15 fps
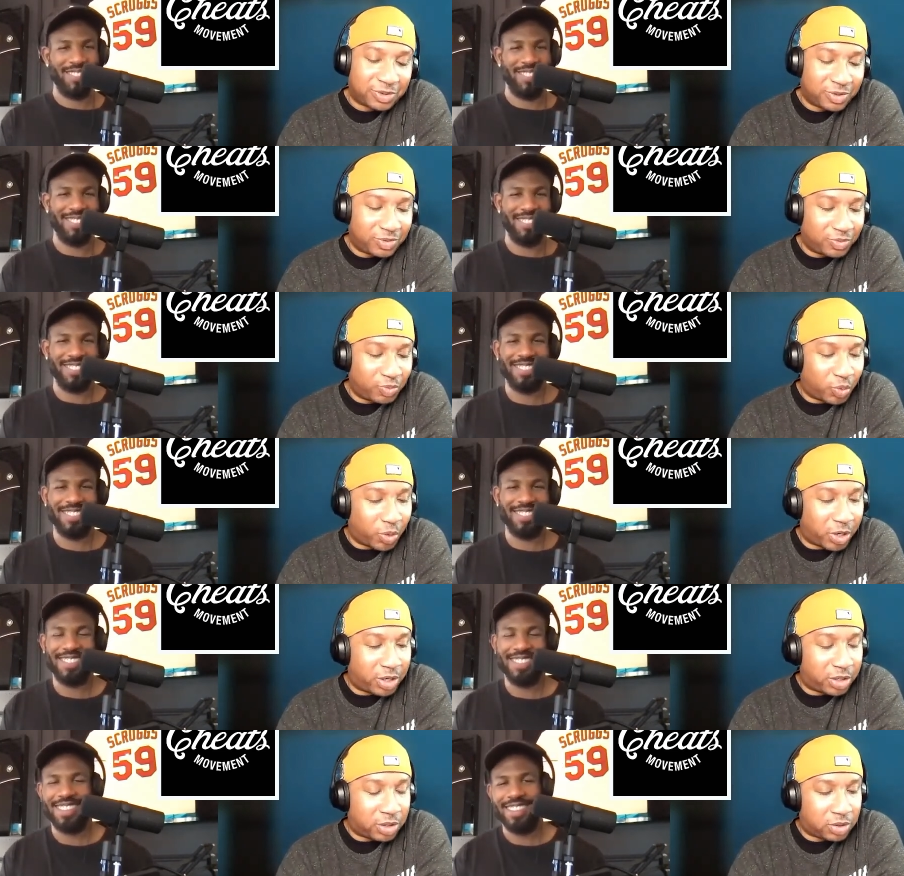Speaker 1: one.
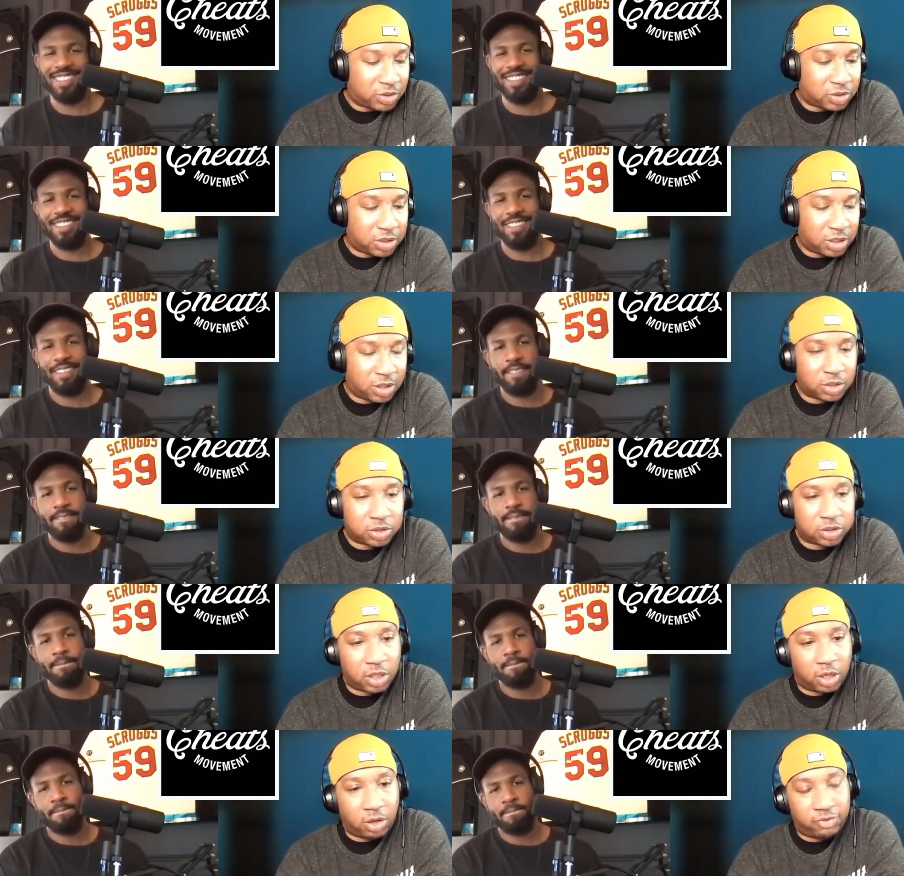Where do you see
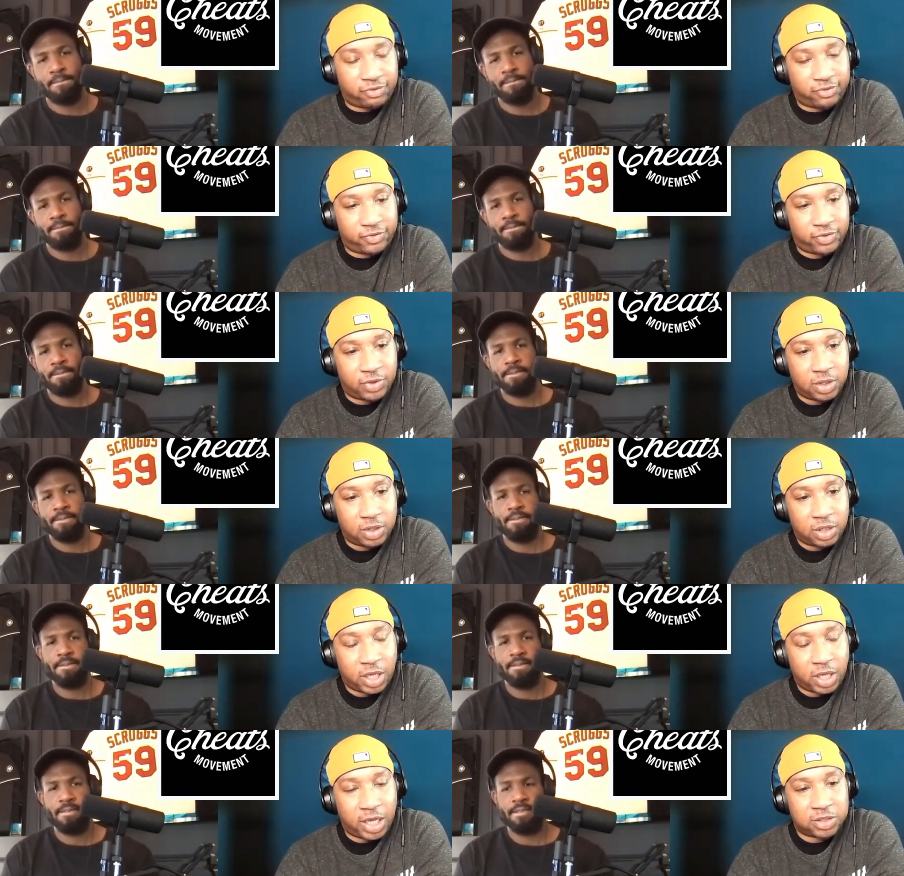yourself
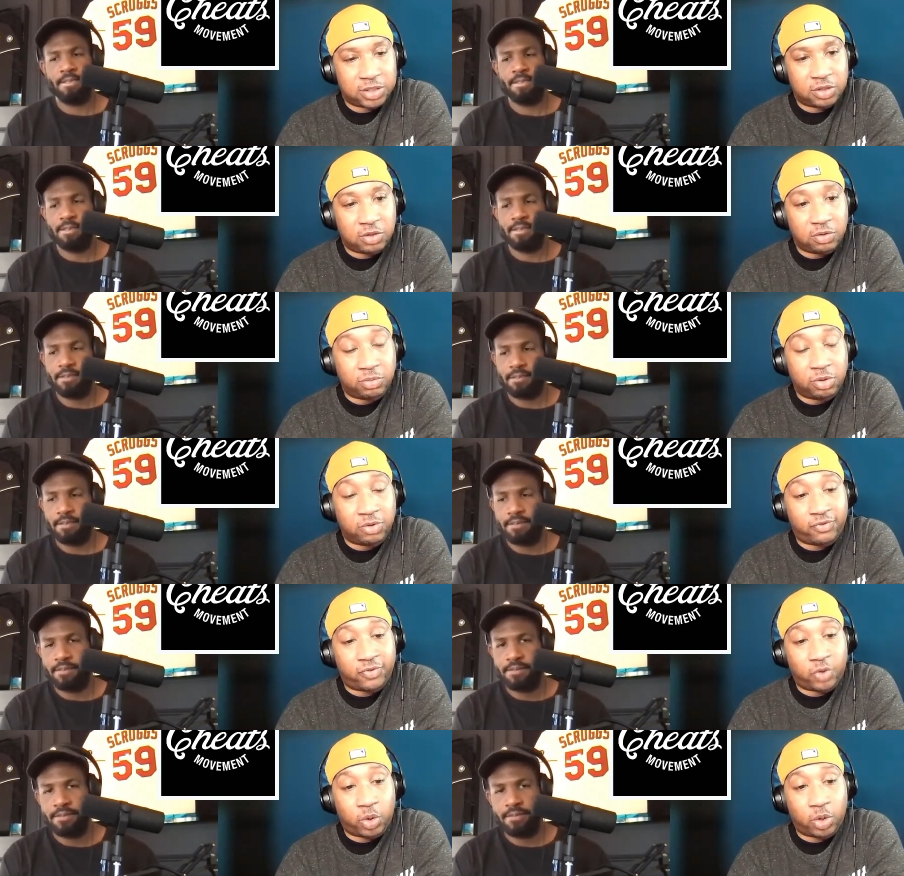as you
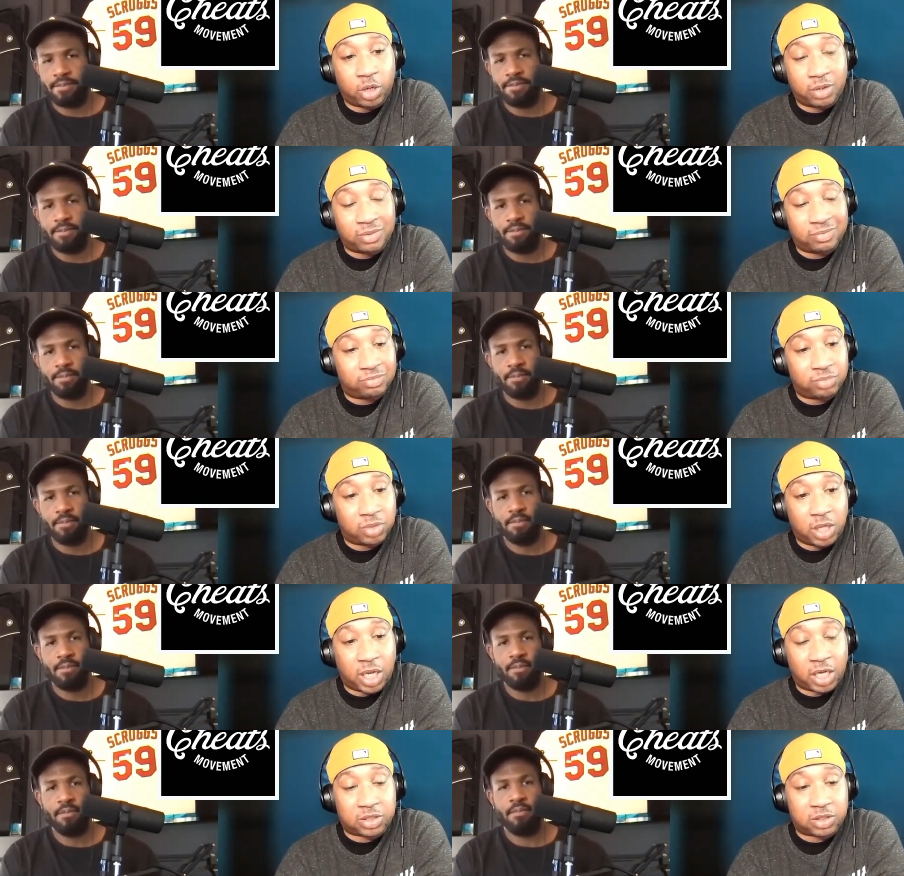move forward
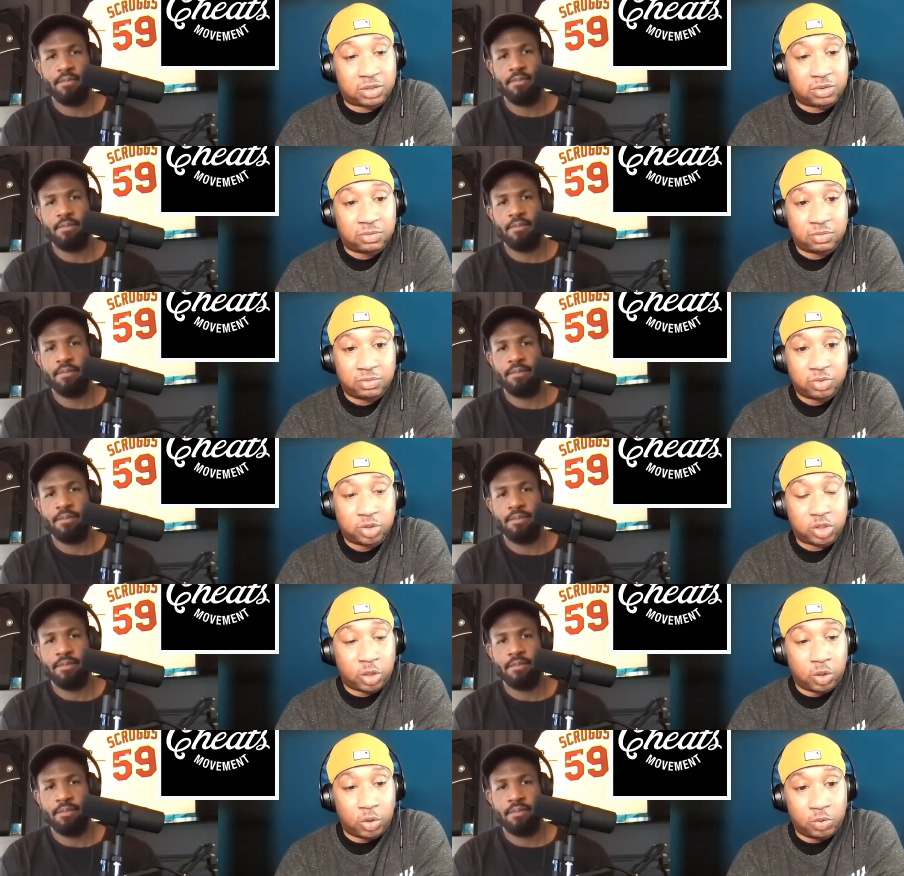next
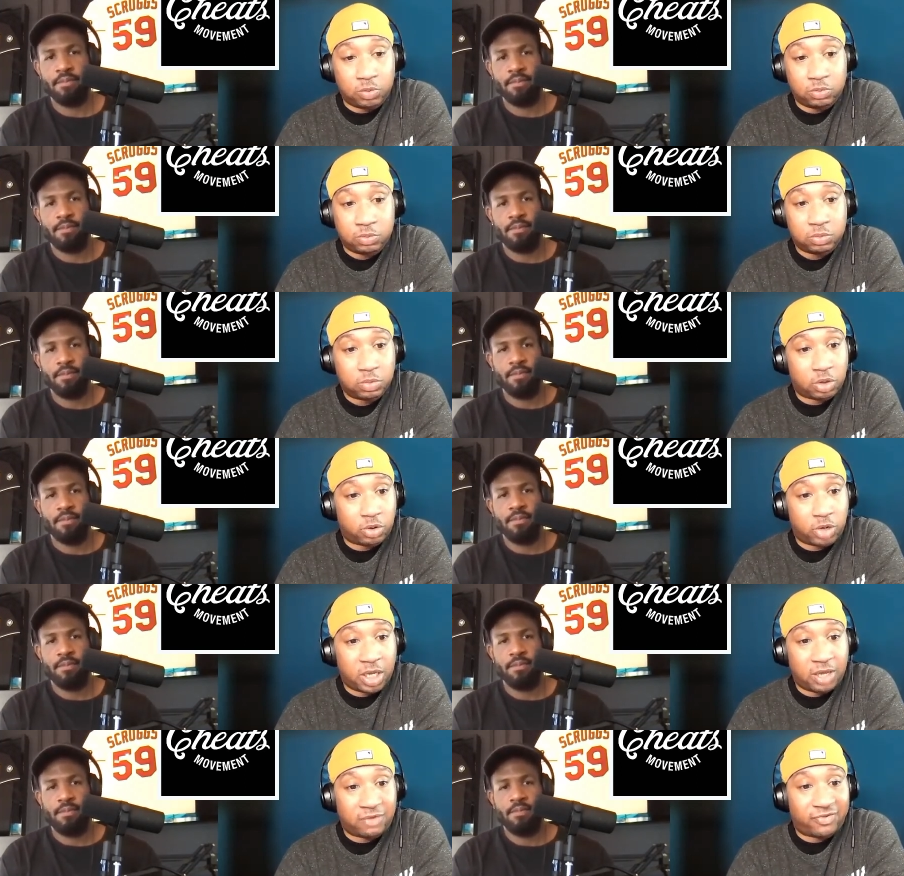two,
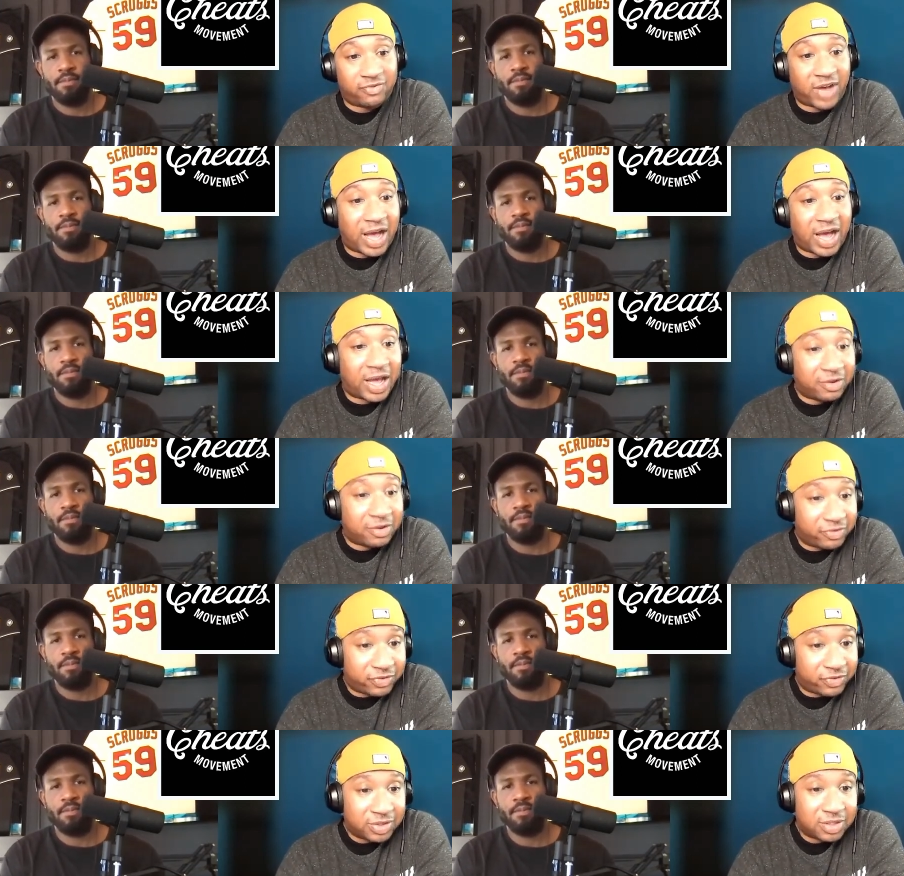three, five,